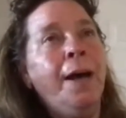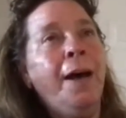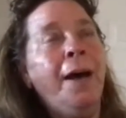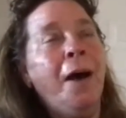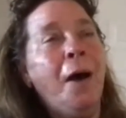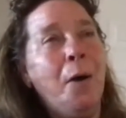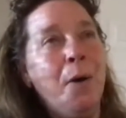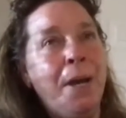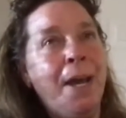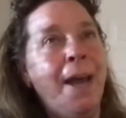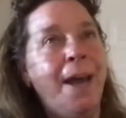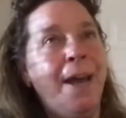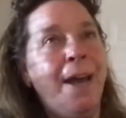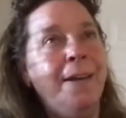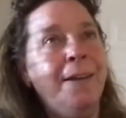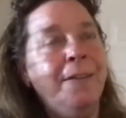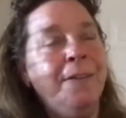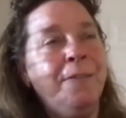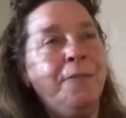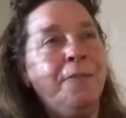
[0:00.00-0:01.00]

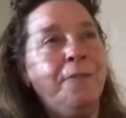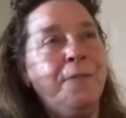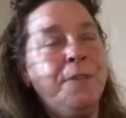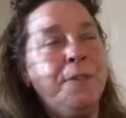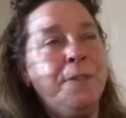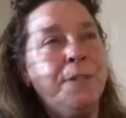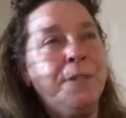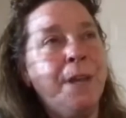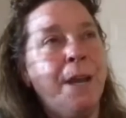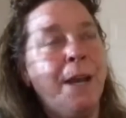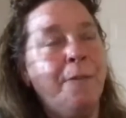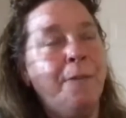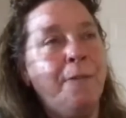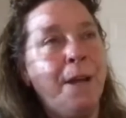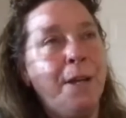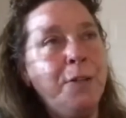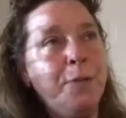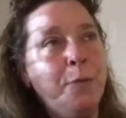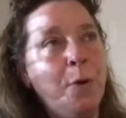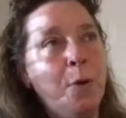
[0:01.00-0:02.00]
okay, uh,
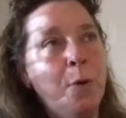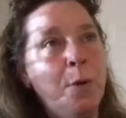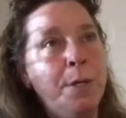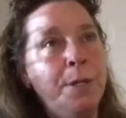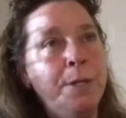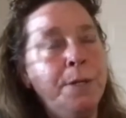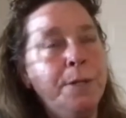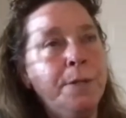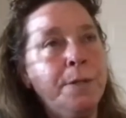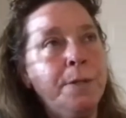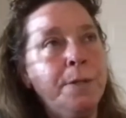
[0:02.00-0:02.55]
fast forward.